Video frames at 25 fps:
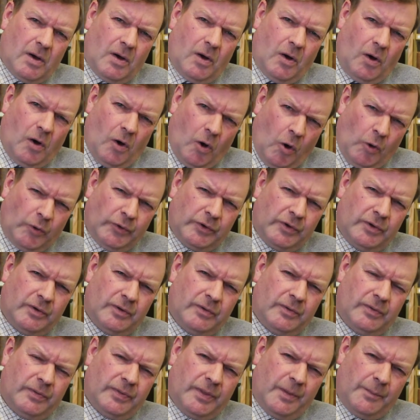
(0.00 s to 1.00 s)
on
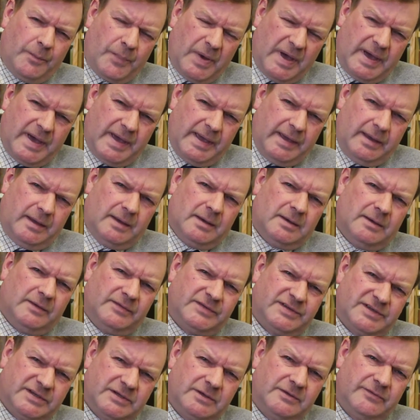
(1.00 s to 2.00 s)
the bay of
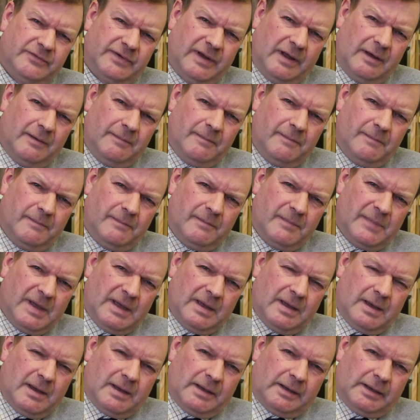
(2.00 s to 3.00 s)
Suvla.
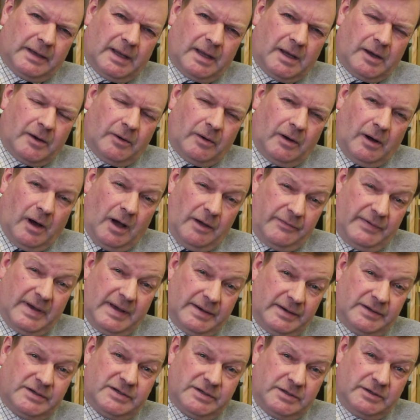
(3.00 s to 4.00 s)
Now, I've
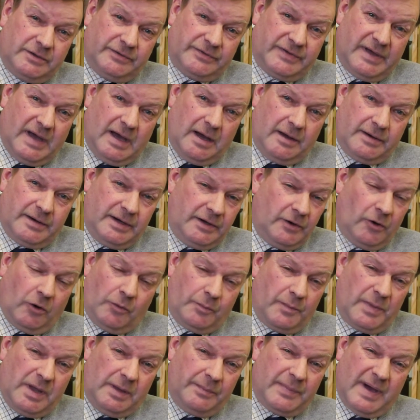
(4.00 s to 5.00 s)
had a tooth out, and it
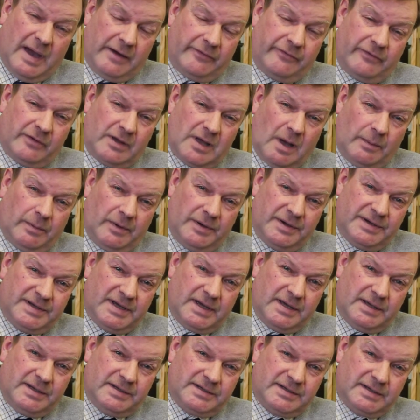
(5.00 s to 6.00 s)
knocked me back for a couple of
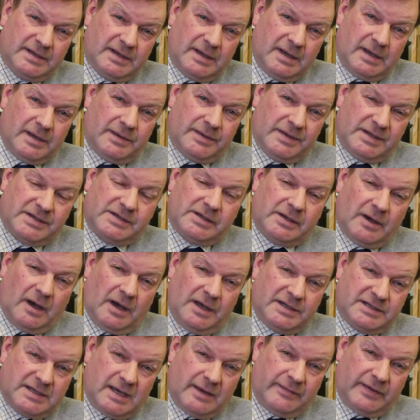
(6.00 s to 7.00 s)
days. This
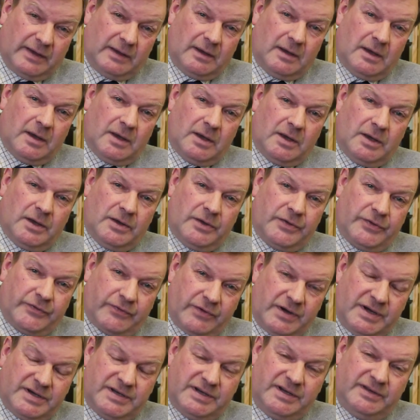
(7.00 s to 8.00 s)
guy's having
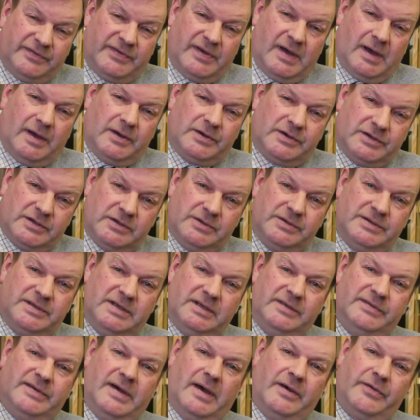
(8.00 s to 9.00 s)
3 teeth out, 2
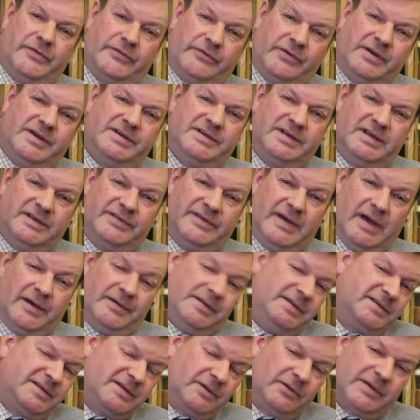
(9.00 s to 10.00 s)
teeth out, 3 teeth out,
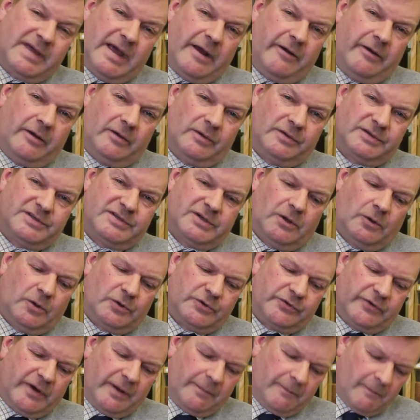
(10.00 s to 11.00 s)
and he's still carrying on
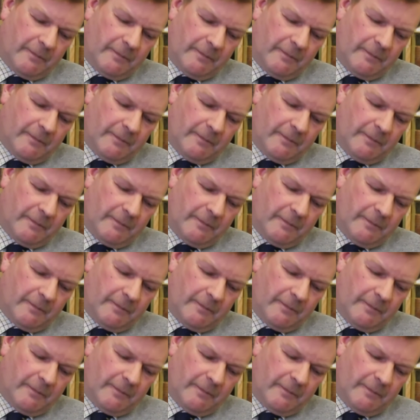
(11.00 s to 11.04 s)
soldiering.